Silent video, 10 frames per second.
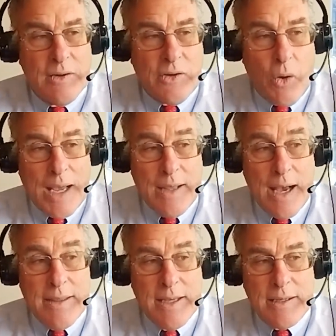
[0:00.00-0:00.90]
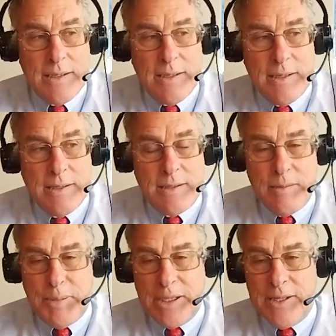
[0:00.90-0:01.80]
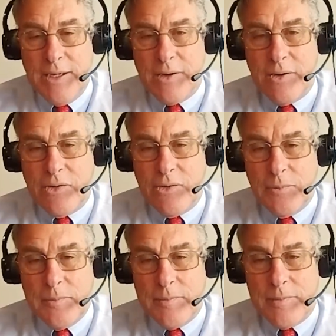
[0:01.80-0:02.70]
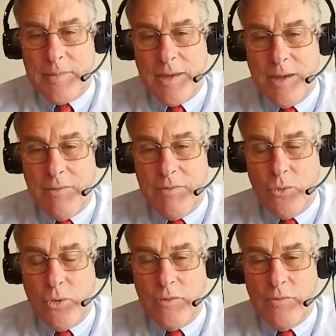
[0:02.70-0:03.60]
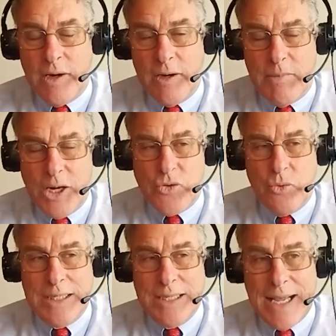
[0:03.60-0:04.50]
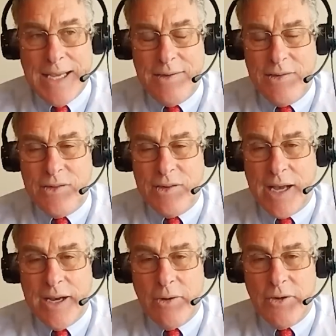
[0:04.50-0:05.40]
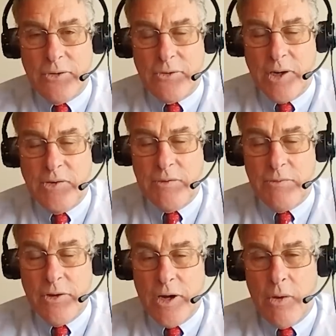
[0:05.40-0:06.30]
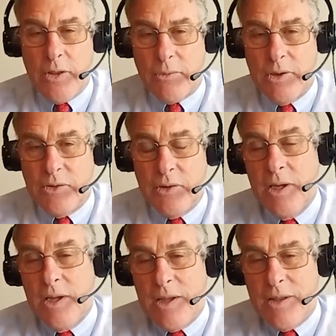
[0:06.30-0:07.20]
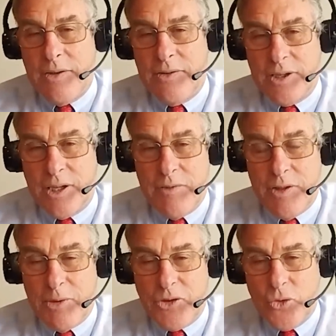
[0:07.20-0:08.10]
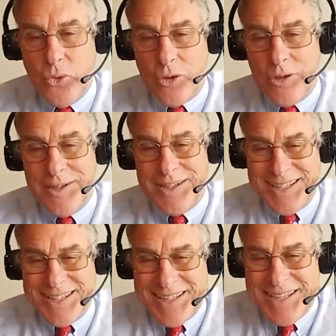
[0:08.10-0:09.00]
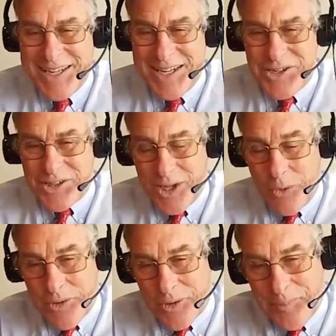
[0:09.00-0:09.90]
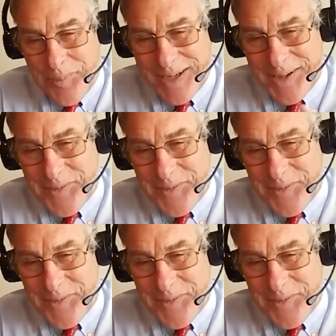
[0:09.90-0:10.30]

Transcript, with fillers: So I think that the big thinkers of the world very much would like to see higher interest rates, if for no other reason than to give them a tool to lower them.